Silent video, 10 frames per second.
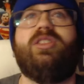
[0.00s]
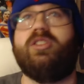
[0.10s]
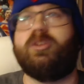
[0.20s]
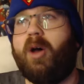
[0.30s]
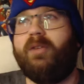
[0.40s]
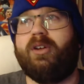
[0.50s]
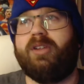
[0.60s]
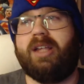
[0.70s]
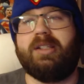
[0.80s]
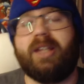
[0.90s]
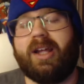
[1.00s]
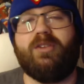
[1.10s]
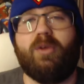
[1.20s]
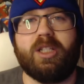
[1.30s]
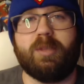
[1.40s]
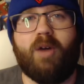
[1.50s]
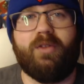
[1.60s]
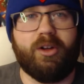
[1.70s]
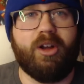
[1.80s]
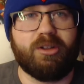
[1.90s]
Smallville, it seems like everyone in
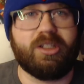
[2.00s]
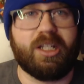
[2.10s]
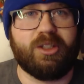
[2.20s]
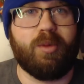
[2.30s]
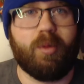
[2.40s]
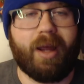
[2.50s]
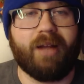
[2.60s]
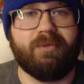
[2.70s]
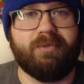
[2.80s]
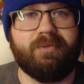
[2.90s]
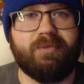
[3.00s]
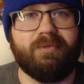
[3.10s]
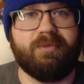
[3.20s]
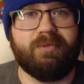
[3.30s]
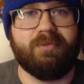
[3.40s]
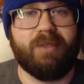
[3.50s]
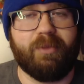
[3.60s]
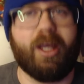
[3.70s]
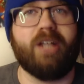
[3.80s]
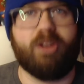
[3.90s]
Smallville knows that that's Superman,
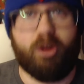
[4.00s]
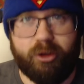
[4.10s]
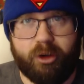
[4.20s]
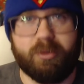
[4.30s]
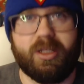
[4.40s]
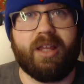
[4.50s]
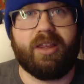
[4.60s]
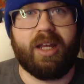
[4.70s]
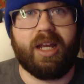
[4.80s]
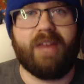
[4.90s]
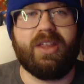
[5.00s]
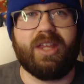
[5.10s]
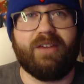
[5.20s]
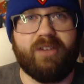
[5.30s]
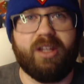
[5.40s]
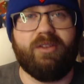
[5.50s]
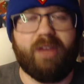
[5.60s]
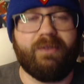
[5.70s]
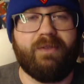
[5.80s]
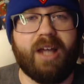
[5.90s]
because of the whole Doomsday thing. I think
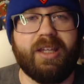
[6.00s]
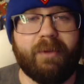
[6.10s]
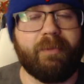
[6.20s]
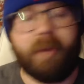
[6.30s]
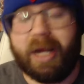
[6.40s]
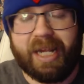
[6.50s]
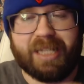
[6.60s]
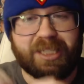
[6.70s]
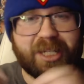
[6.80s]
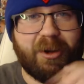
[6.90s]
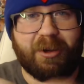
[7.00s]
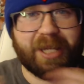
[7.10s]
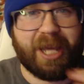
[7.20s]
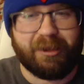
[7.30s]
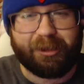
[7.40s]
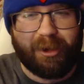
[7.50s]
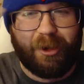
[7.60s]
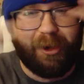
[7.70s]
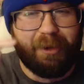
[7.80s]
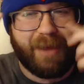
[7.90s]
they finally pieced it all together. It's
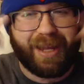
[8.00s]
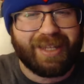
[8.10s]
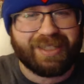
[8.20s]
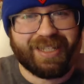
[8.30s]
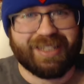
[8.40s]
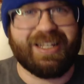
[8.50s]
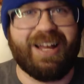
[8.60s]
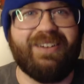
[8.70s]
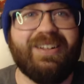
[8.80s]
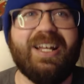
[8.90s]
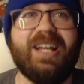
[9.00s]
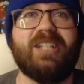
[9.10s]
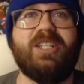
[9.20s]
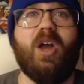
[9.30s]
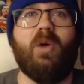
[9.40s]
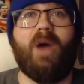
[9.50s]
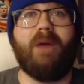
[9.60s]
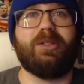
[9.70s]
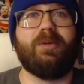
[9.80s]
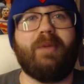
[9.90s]
all making sense now, because why
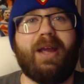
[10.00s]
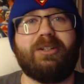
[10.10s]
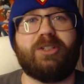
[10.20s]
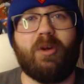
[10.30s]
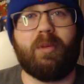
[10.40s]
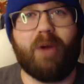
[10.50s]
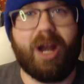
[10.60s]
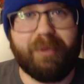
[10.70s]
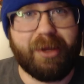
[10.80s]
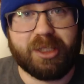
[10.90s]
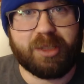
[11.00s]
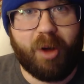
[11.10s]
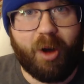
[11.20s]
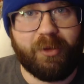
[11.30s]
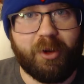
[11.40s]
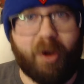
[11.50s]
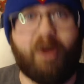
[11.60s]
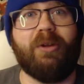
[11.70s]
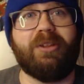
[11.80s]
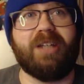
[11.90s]
would Superman show up randomly in Smallville
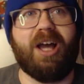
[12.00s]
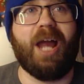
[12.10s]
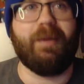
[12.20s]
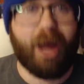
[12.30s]
all the time?